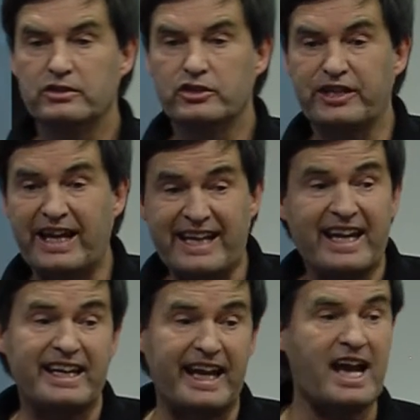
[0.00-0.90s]
so that they
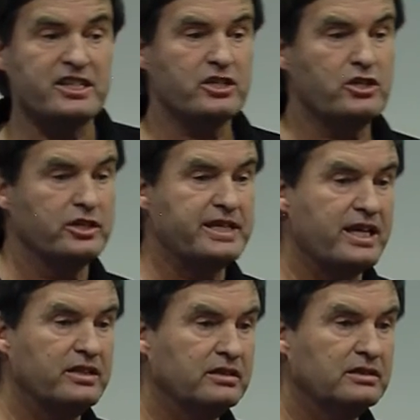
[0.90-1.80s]
can get access to your
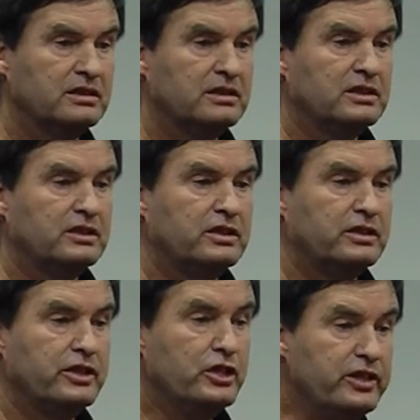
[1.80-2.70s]
data?
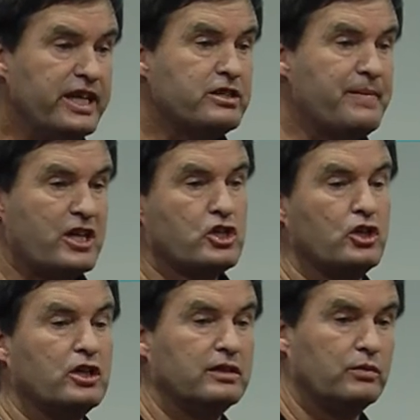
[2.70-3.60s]
You need to make
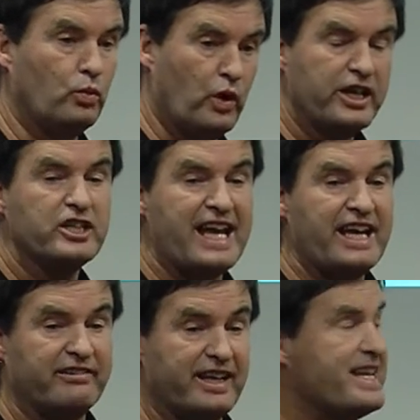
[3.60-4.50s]
sure where your
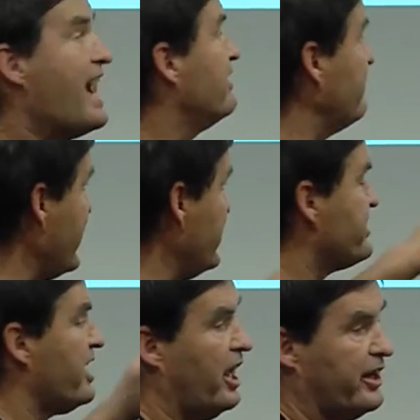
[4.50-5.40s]
data is, and there
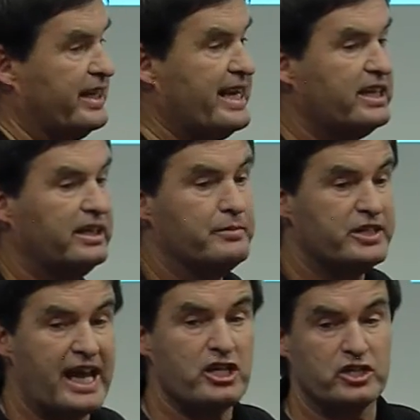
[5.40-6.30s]
is a lot of legal
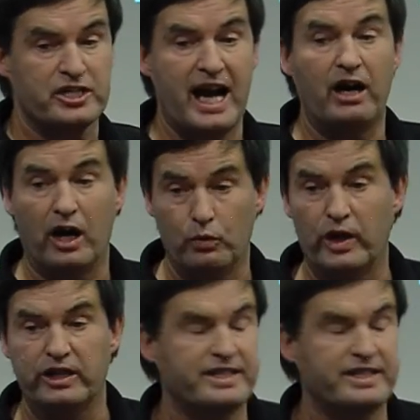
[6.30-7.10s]
limitations now on where your